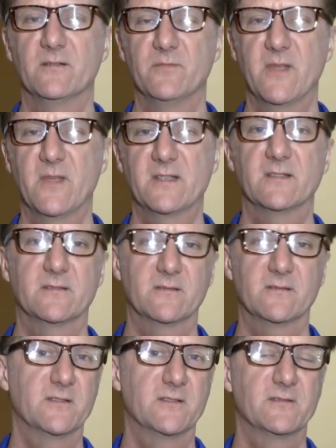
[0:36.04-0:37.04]
makes it
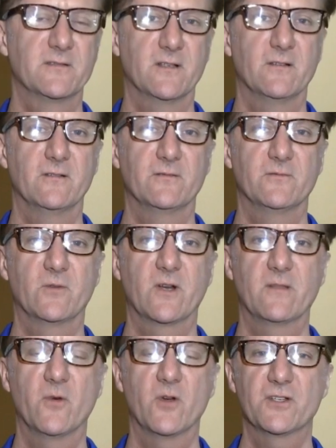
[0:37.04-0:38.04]
one
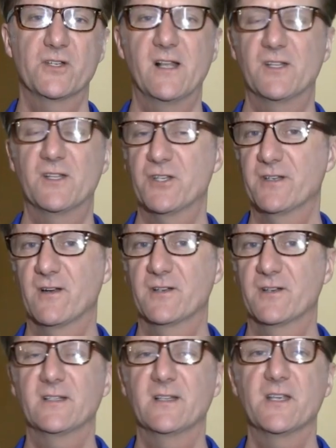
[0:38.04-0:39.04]
of the more challenging
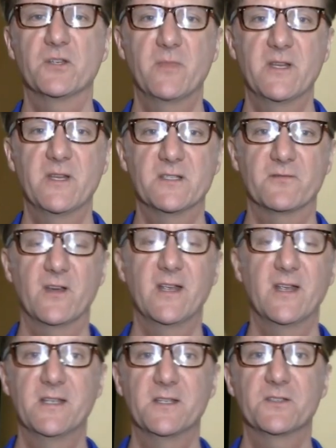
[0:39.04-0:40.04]
articulation pieces for
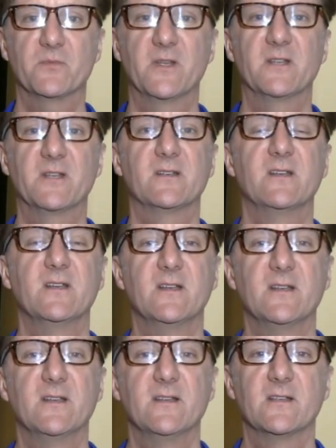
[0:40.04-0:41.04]
any instrument.
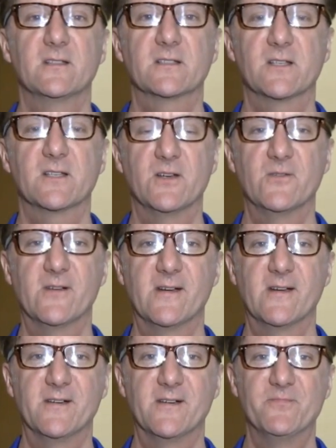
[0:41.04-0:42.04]

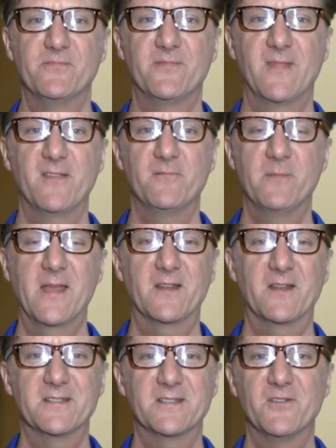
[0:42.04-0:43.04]
So if
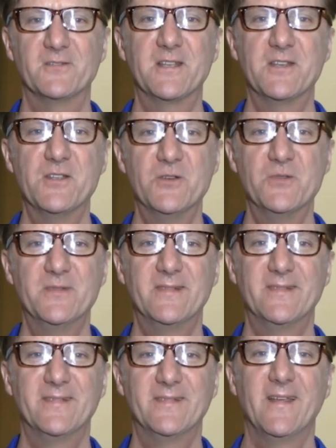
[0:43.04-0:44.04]
Mendelssohn only knew.
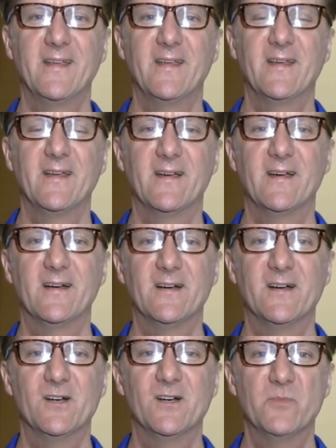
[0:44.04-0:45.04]

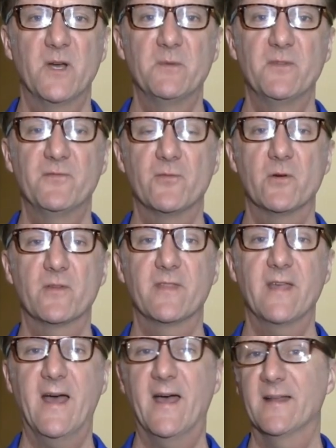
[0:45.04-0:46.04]
But before
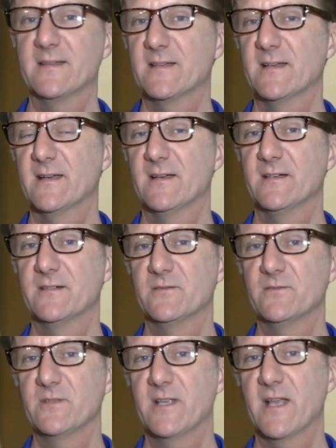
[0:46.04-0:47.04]
that,
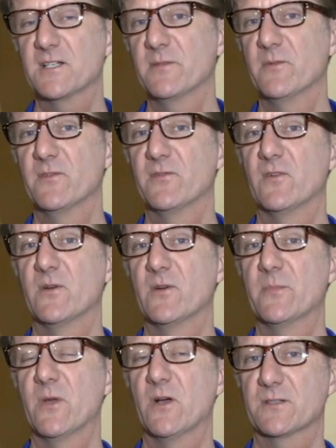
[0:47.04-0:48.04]
we actually we're
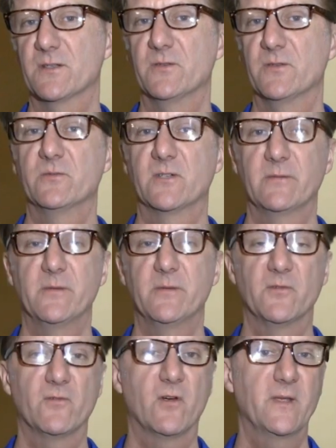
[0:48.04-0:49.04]
going to be
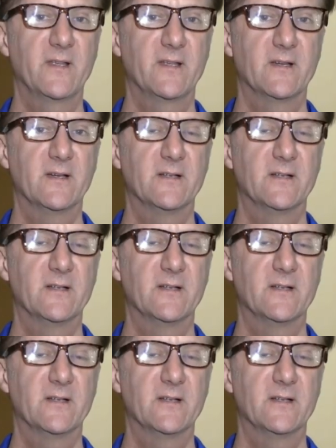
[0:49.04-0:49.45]
performing